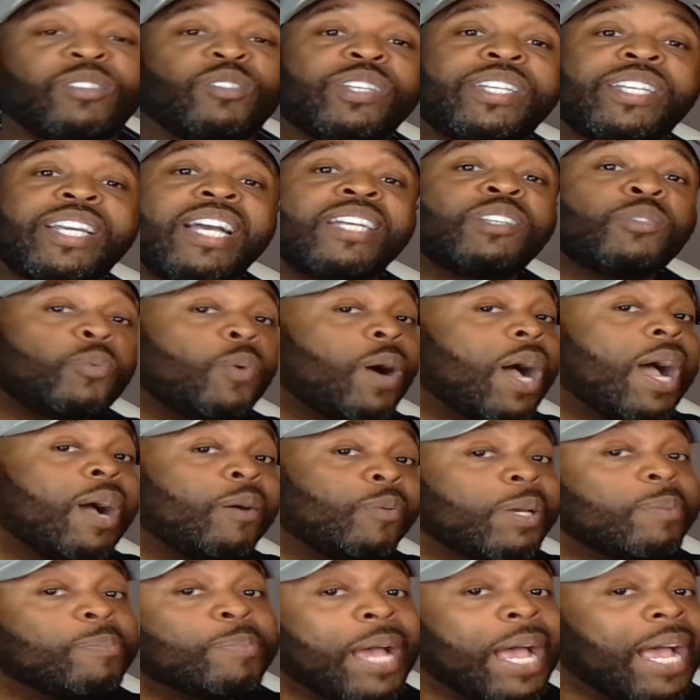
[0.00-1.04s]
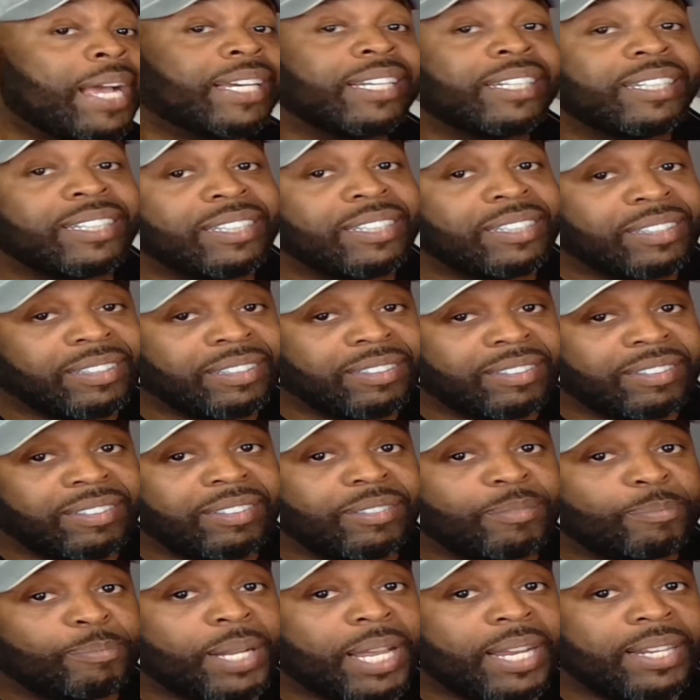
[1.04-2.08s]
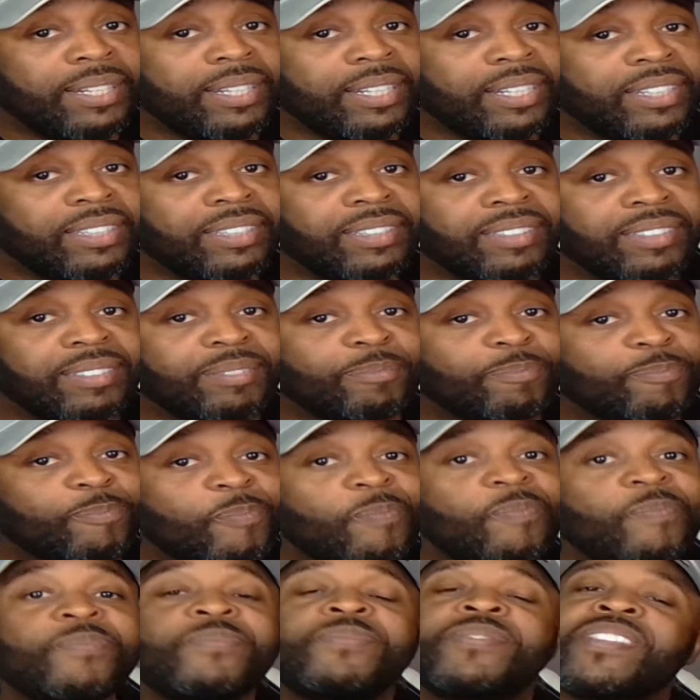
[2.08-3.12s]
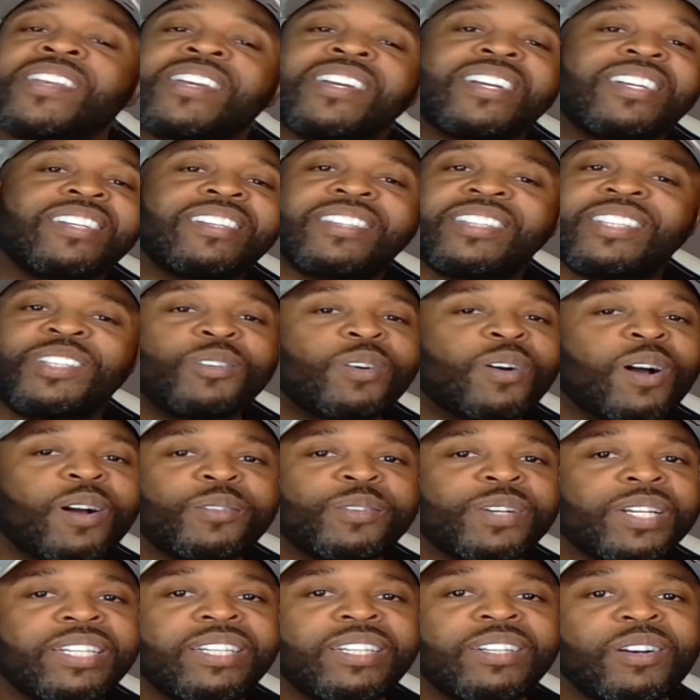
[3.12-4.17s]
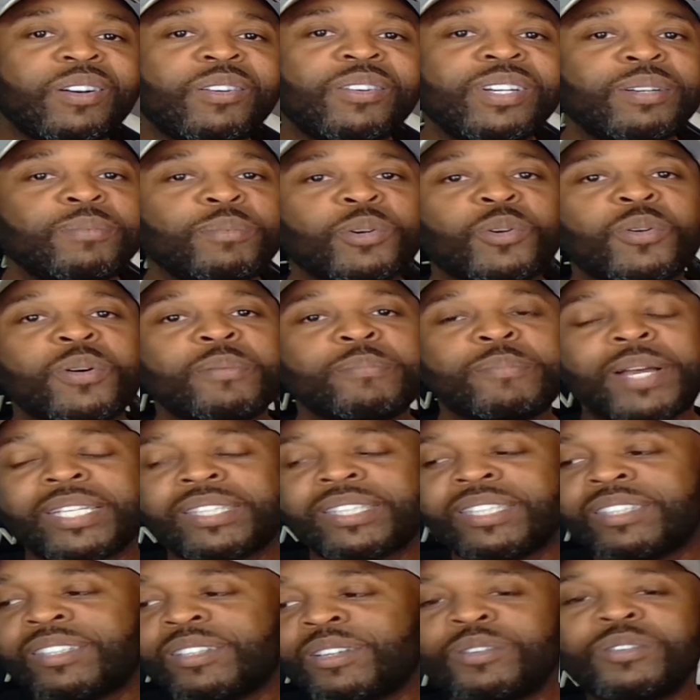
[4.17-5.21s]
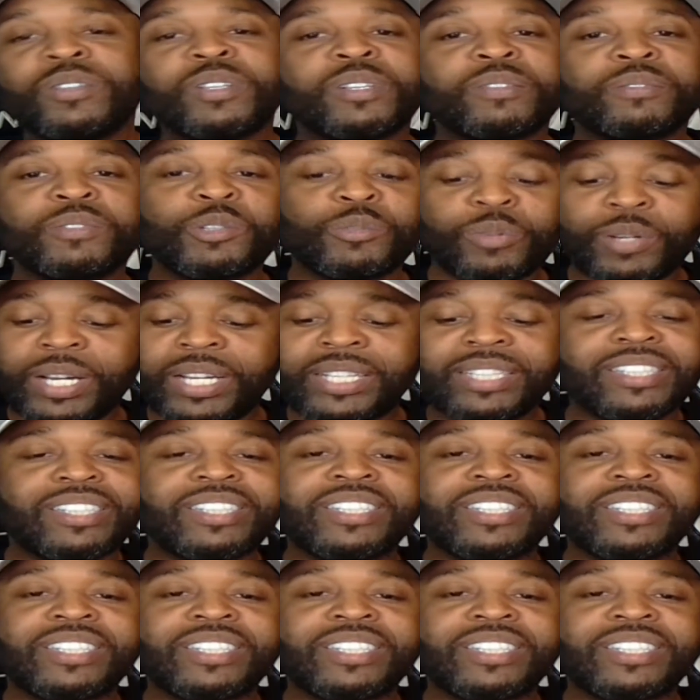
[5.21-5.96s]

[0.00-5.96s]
guess why we back in this playlist? You already know it. I'm going back to school. If you read the